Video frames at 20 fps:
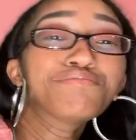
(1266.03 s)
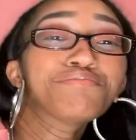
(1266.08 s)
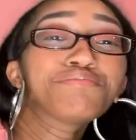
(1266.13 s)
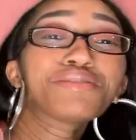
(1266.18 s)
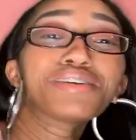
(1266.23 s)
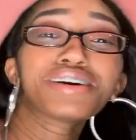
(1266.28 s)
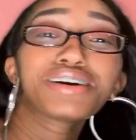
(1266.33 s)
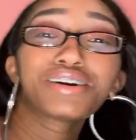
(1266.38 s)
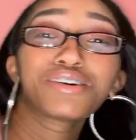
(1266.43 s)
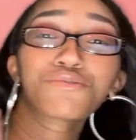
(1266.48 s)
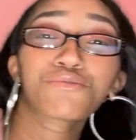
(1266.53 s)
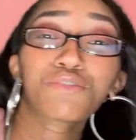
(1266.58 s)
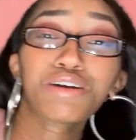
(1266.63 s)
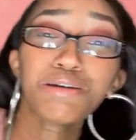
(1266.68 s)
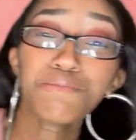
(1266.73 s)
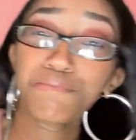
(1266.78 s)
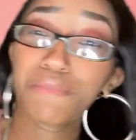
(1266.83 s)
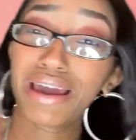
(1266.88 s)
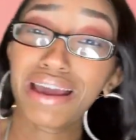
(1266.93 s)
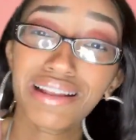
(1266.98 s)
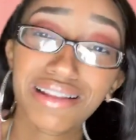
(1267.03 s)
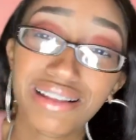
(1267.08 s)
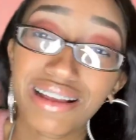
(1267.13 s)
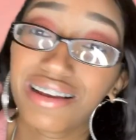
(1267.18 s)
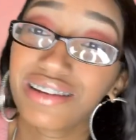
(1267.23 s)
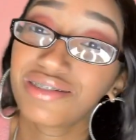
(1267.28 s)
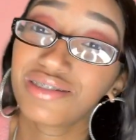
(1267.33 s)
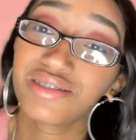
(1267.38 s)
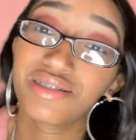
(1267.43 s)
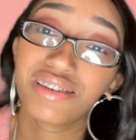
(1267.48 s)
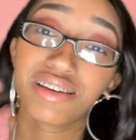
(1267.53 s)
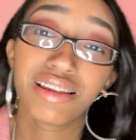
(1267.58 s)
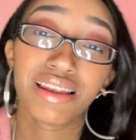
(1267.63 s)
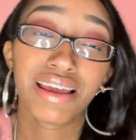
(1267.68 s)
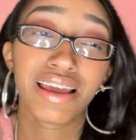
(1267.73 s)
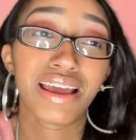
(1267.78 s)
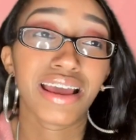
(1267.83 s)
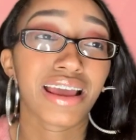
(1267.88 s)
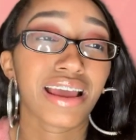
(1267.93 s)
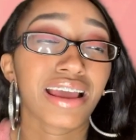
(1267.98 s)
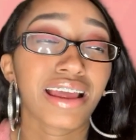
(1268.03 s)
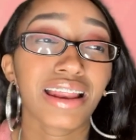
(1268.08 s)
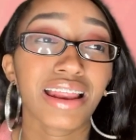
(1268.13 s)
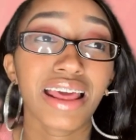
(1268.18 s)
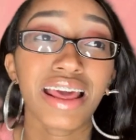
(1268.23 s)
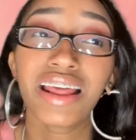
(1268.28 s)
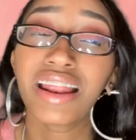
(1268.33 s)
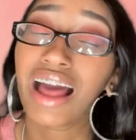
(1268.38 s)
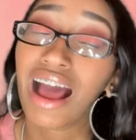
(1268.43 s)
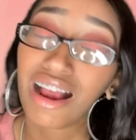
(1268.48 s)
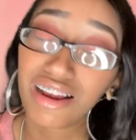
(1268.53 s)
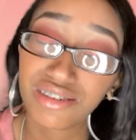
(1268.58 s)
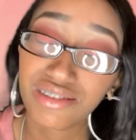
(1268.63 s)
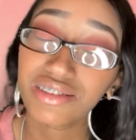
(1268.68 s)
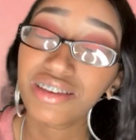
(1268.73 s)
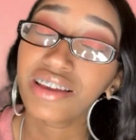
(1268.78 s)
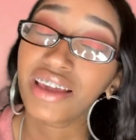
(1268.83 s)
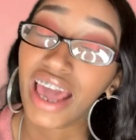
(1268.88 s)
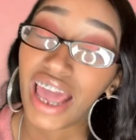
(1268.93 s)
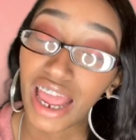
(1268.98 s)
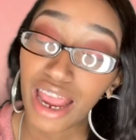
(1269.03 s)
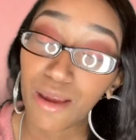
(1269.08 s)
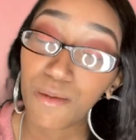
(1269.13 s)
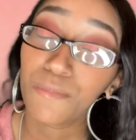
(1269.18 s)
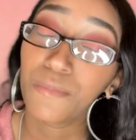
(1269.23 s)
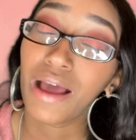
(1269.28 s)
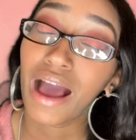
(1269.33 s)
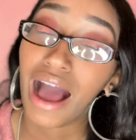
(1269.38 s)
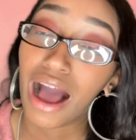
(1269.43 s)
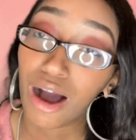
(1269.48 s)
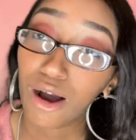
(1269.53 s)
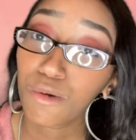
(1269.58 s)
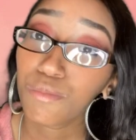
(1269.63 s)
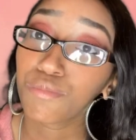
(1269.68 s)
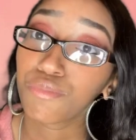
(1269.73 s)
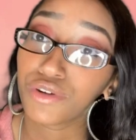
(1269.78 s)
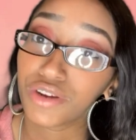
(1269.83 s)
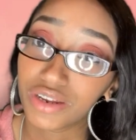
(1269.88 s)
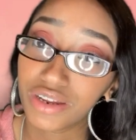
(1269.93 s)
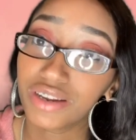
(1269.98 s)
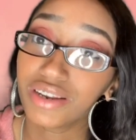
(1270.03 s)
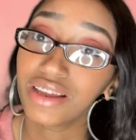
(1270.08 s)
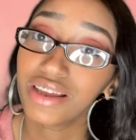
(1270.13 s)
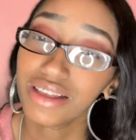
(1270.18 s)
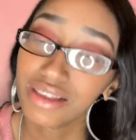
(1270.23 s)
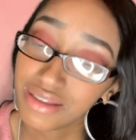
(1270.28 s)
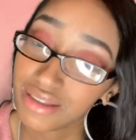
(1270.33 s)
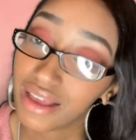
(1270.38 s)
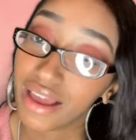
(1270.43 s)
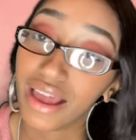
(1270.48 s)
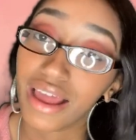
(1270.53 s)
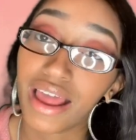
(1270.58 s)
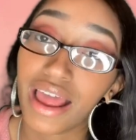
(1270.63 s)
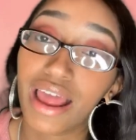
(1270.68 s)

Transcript: But we make that shit and it actually came out pretty decent.